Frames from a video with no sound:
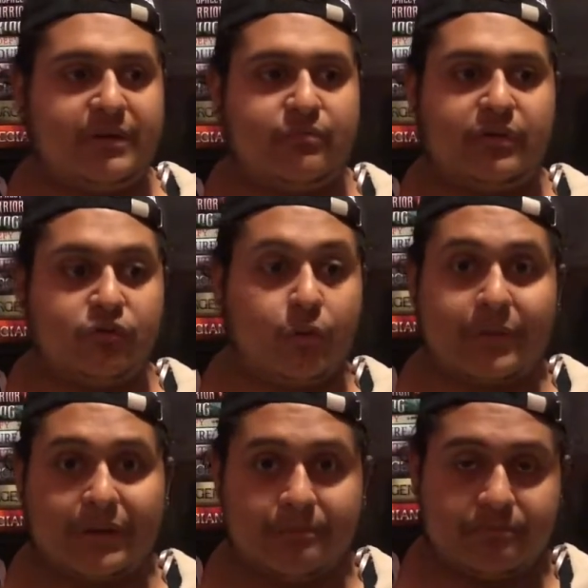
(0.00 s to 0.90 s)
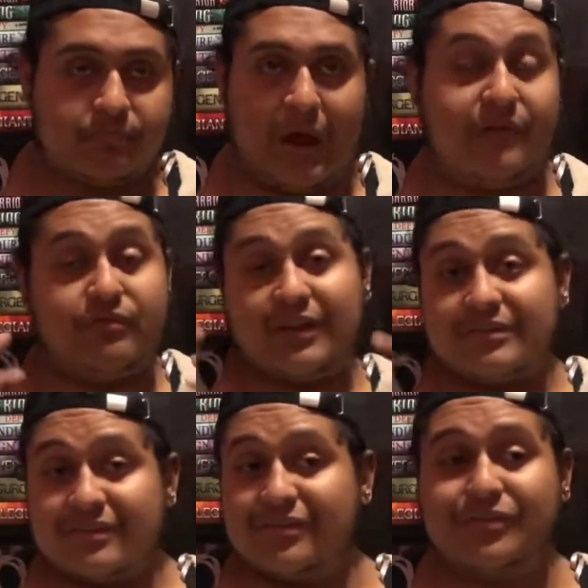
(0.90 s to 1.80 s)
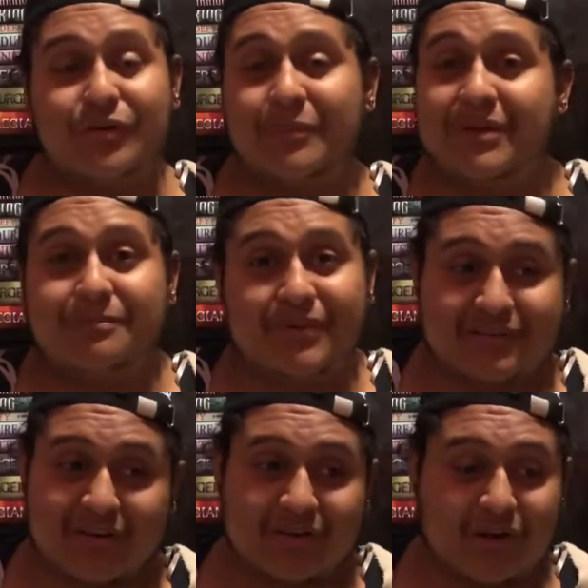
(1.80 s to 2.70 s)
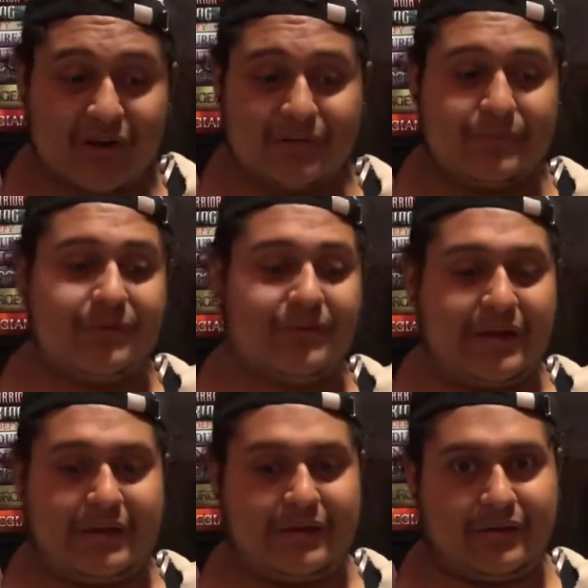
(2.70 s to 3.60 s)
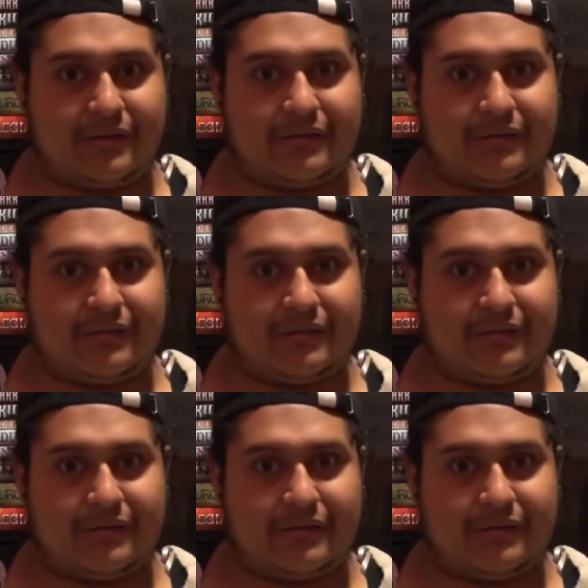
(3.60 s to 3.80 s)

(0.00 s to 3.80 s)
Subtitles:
I've listened to so many books on Audible, like,